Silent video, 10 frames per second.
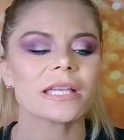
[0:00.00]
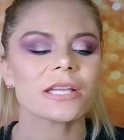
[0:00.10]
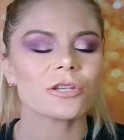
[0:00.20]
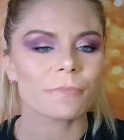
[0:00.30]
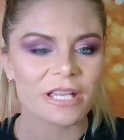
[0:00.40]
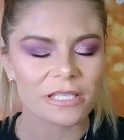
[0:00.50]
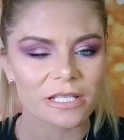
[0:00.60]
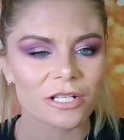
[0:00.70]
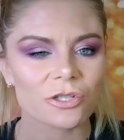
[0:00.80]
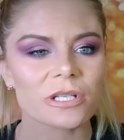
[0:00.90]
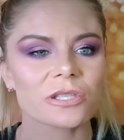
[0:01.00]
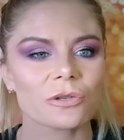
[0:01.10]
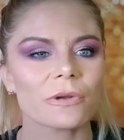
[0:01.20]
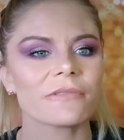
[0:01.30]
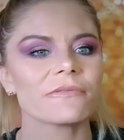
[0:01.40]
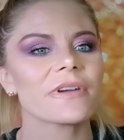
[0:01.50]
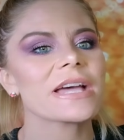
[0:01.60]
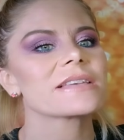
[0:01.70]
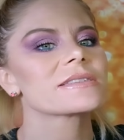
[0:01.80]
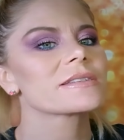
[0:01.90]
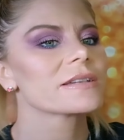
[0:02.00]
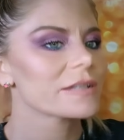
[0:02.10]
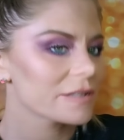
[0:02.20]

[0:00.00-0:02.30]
in your best interest to invest